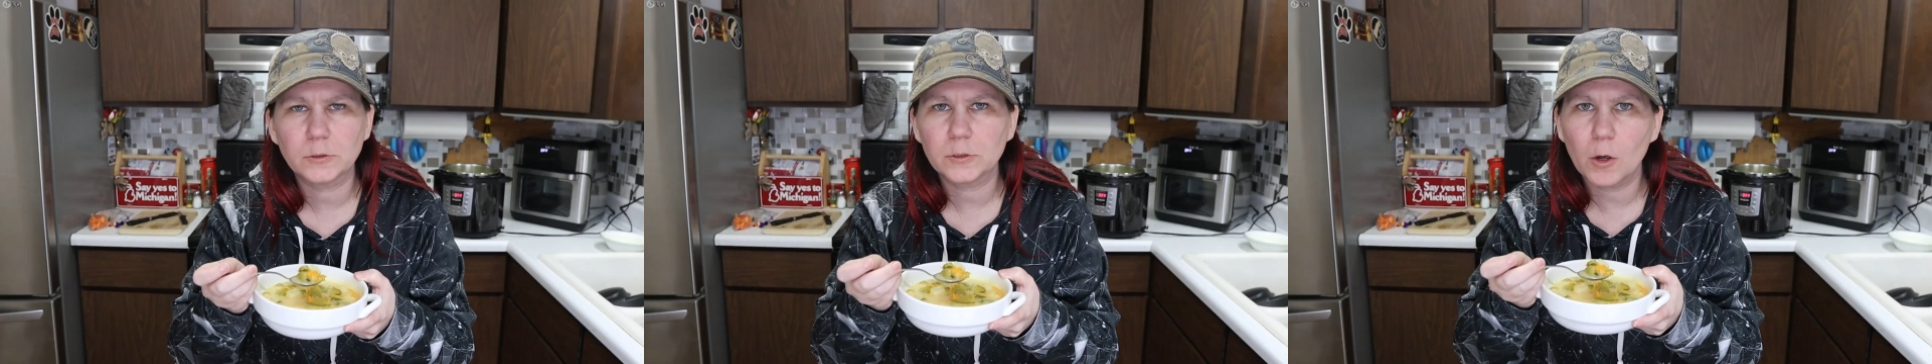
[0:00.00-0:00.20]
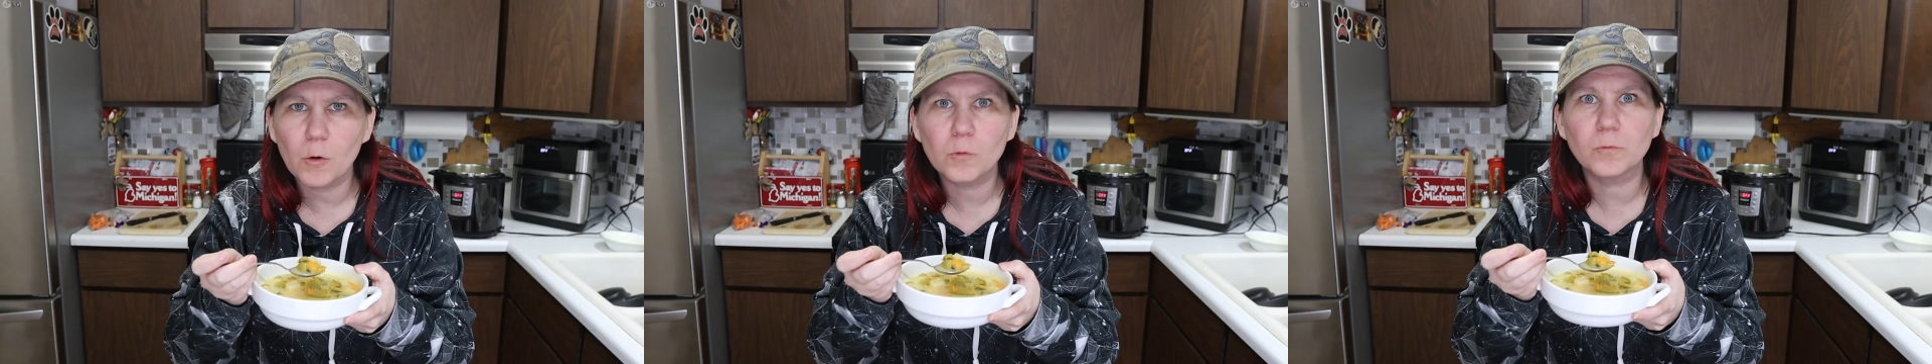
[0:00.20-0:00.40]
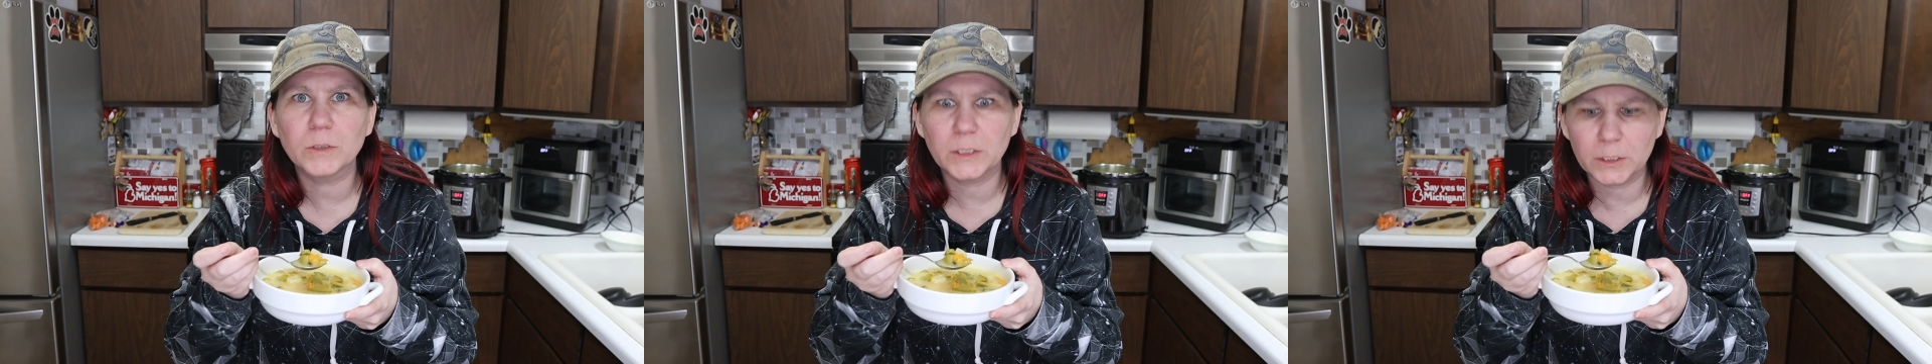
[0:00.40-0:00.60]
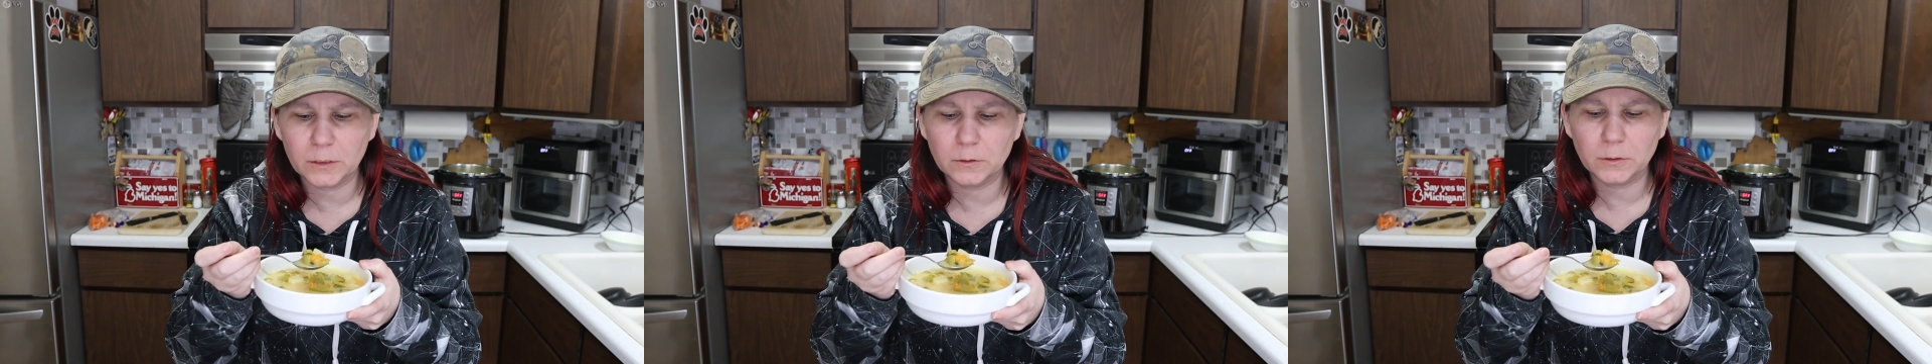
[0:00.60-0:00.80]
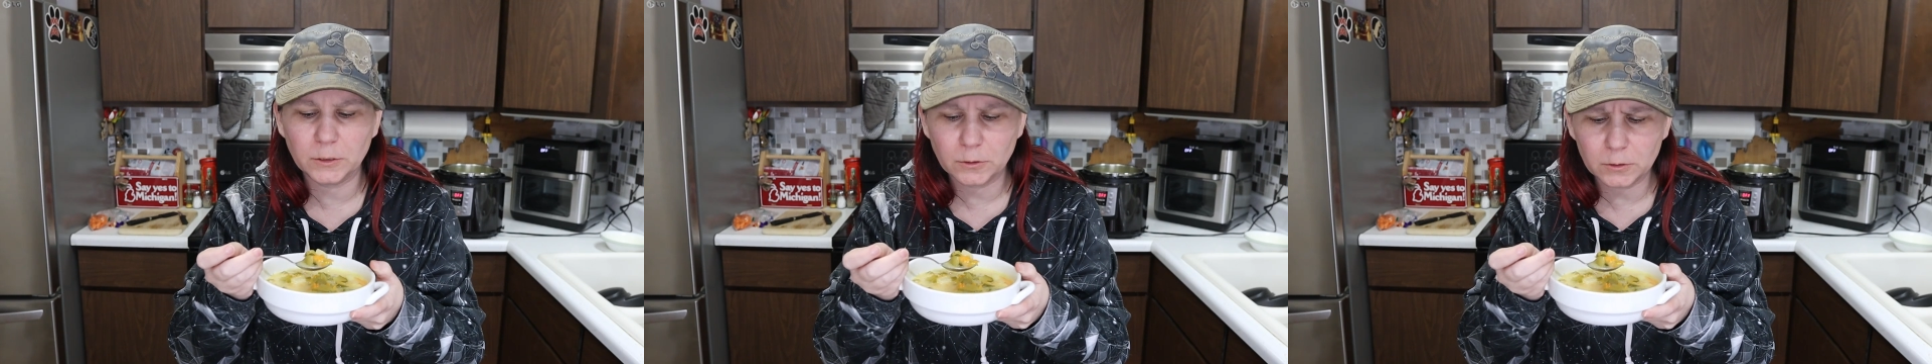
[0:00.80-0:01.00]
so
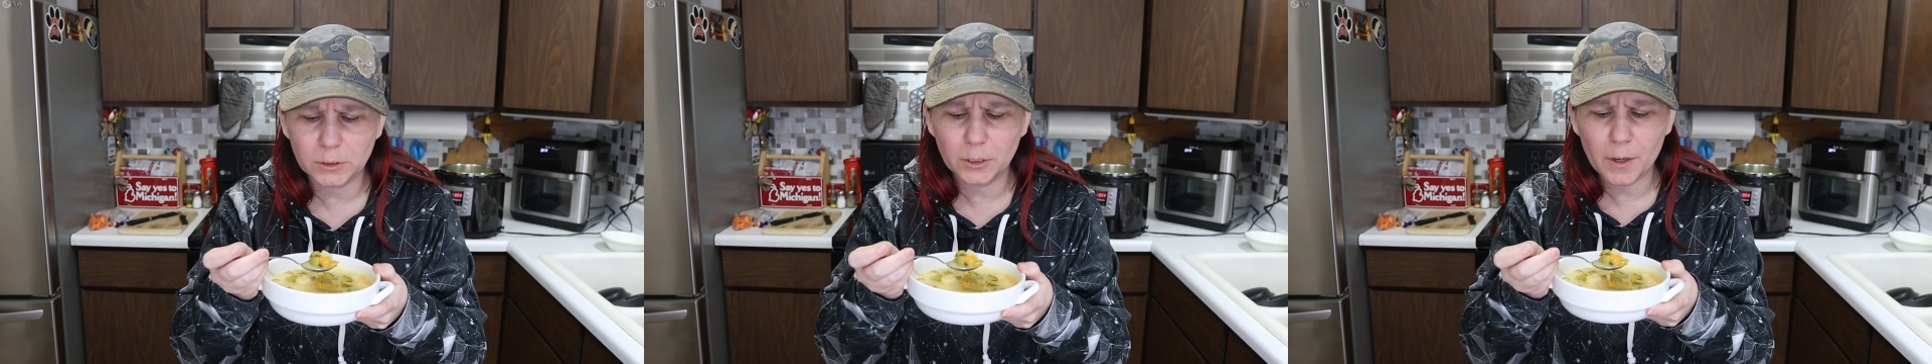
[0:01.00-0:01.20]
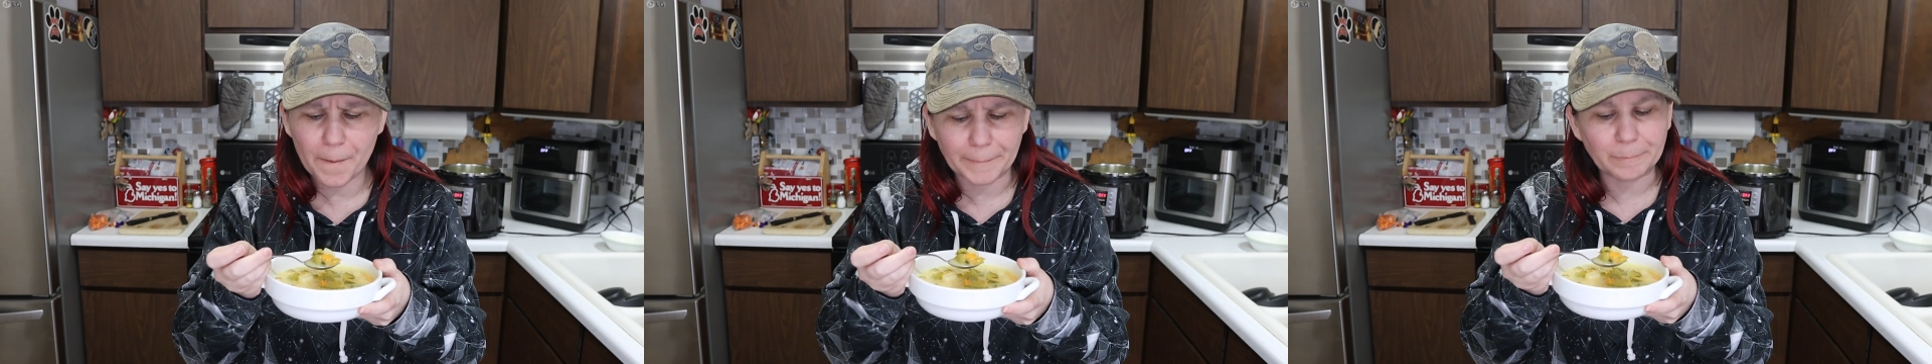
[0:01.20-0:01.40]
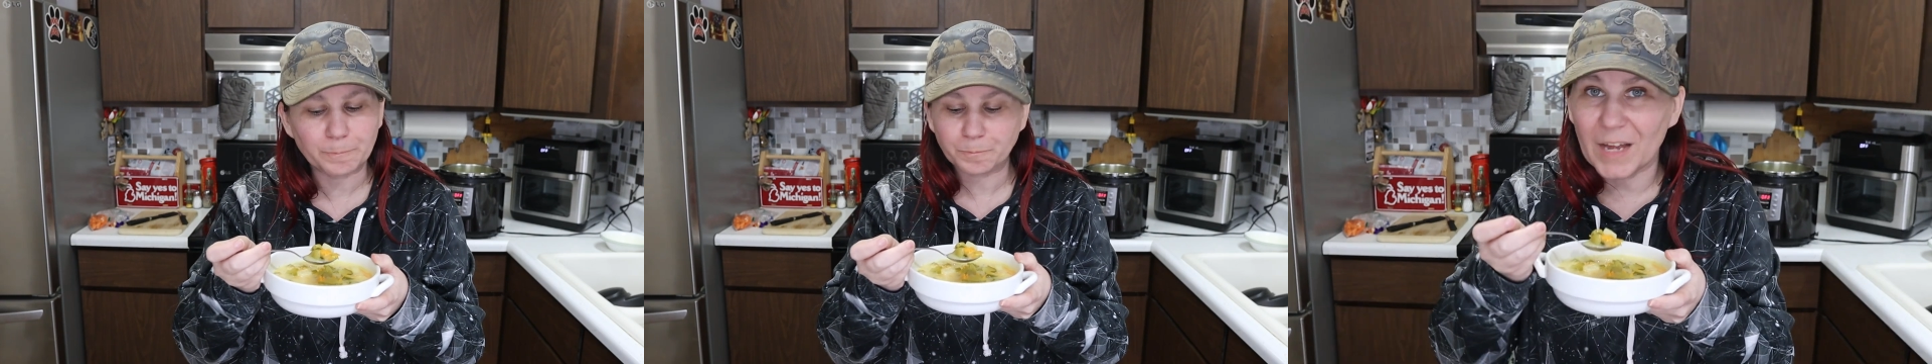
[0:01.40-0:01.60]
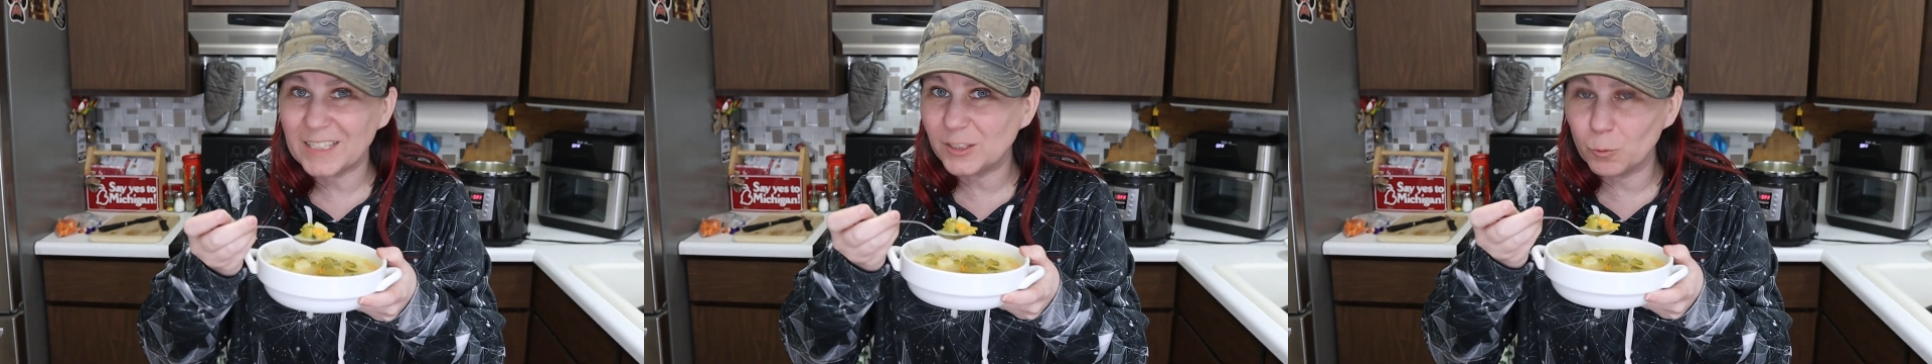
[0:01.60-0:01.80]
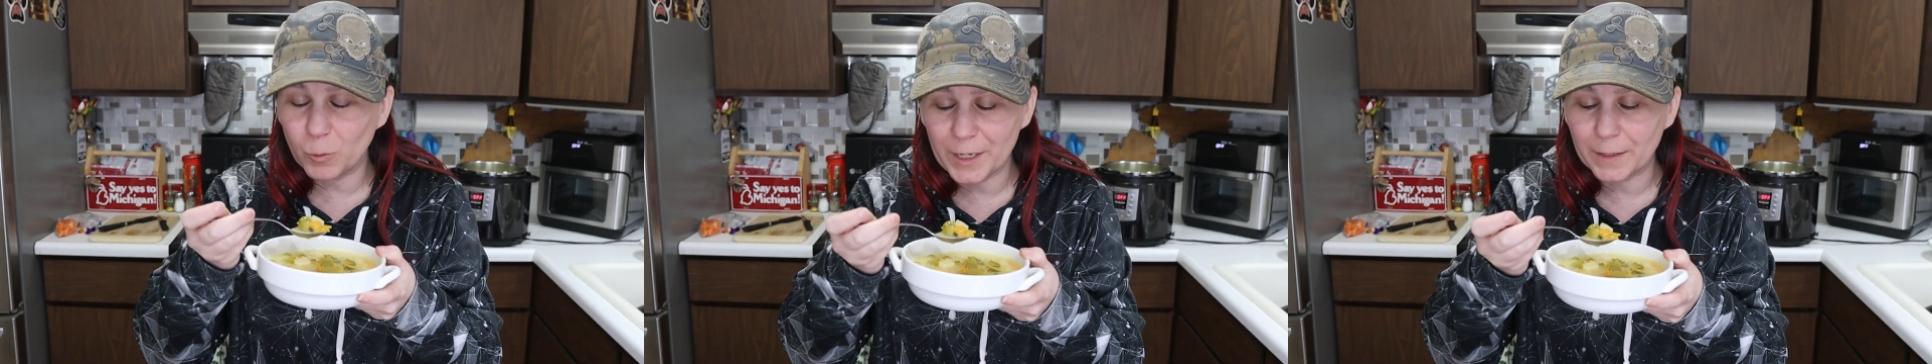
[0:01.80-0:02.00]
ridiculously good.
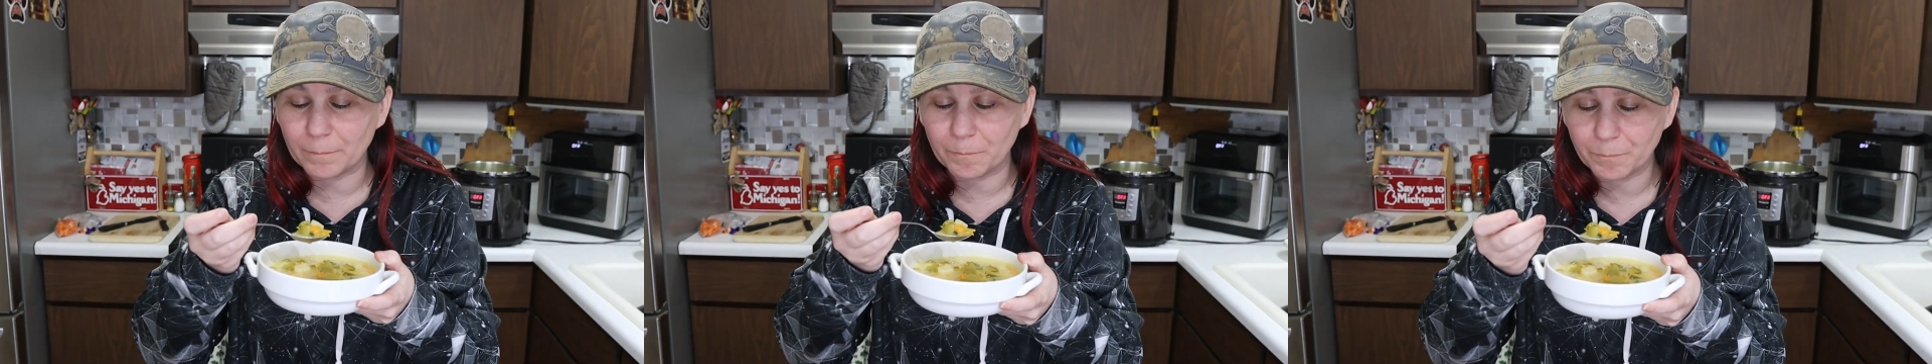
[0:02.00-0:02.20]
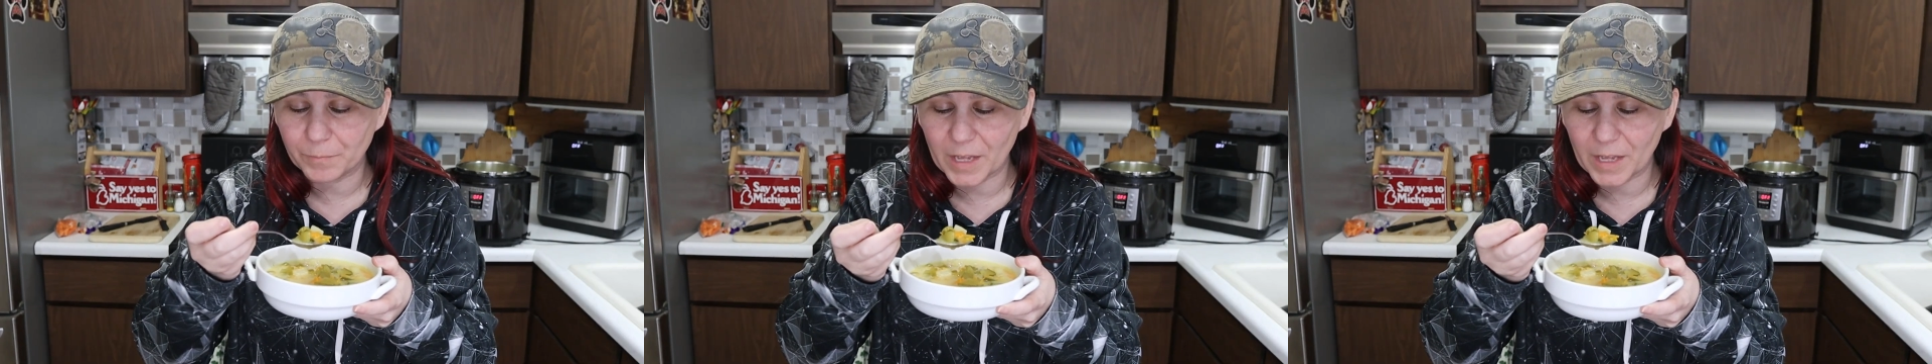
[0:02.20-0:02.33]
That's a win.